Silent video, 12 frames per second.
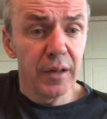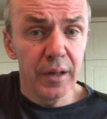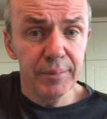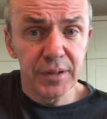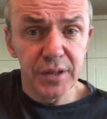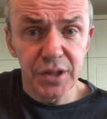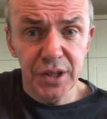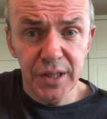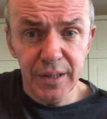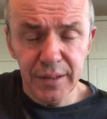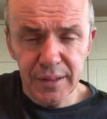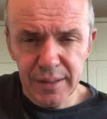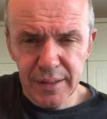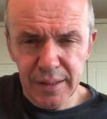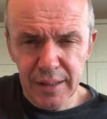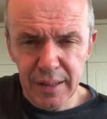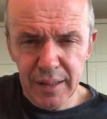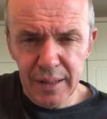up to G,
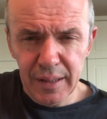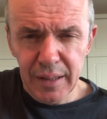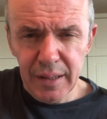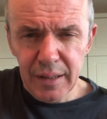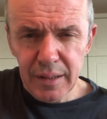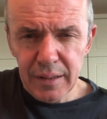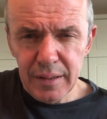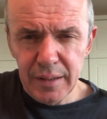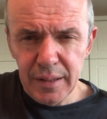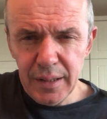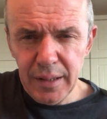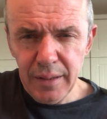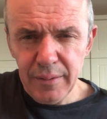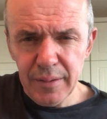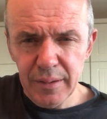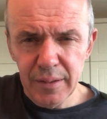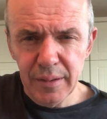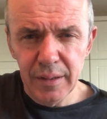D,
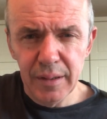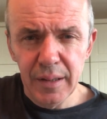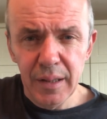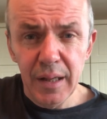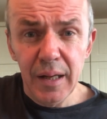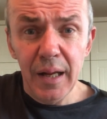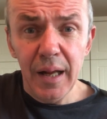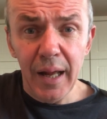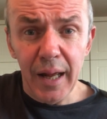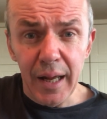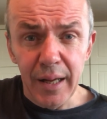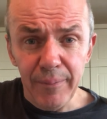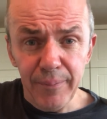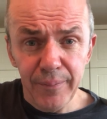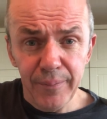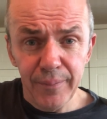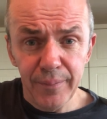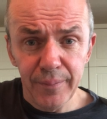A.
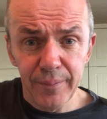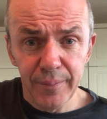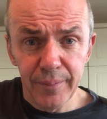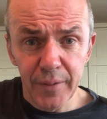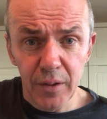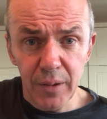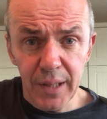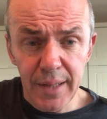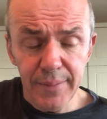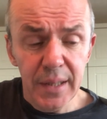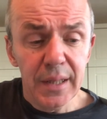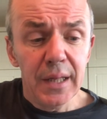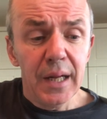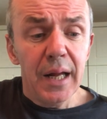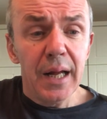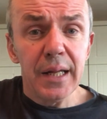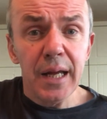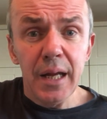Okay,
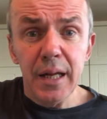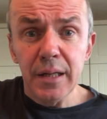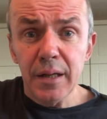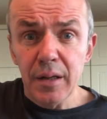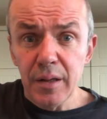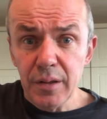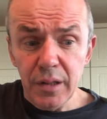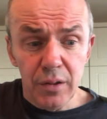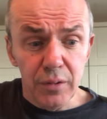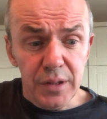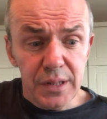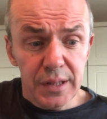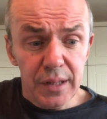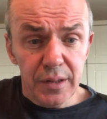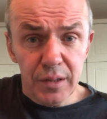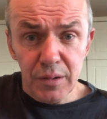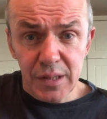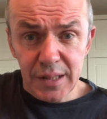and then the chorus, the
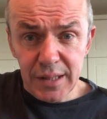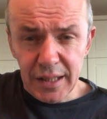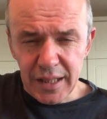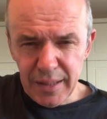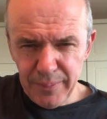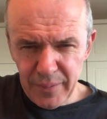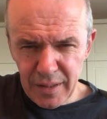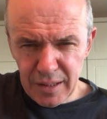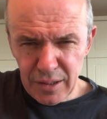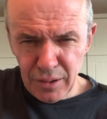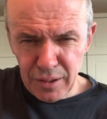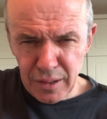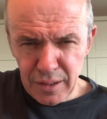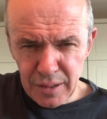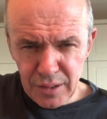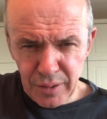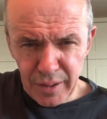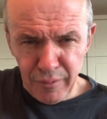note C is on
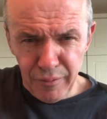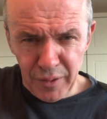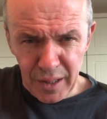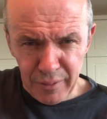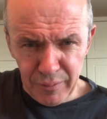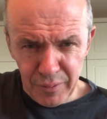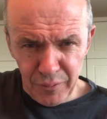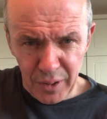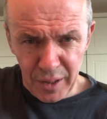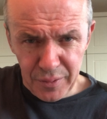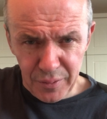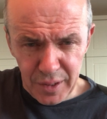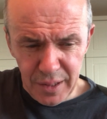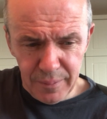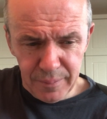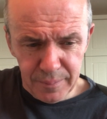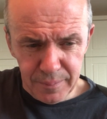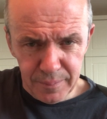string 5 fret 3,
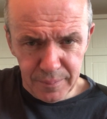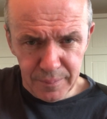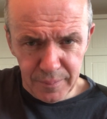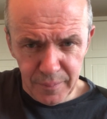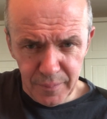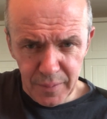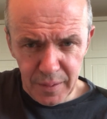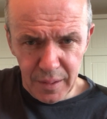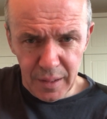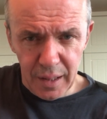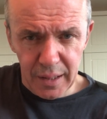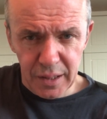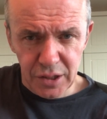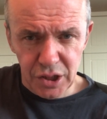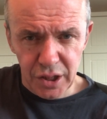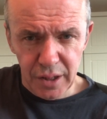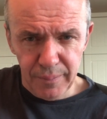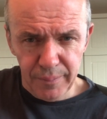and then
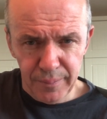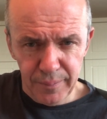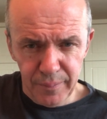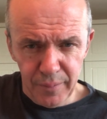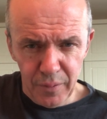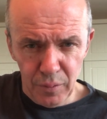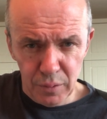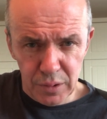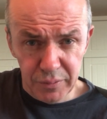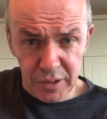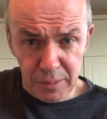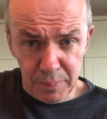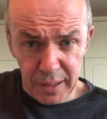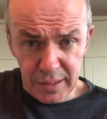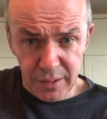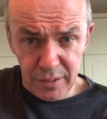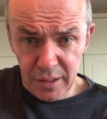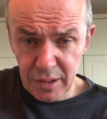G, which we just played.
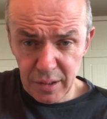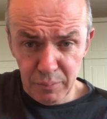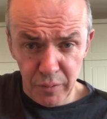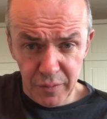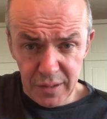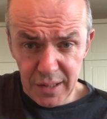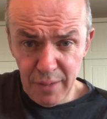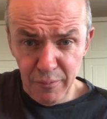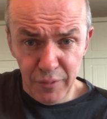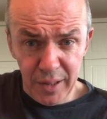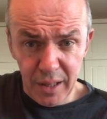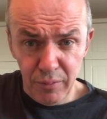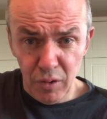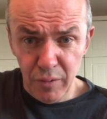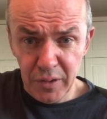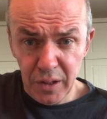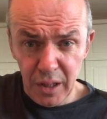So you can move the same finger over,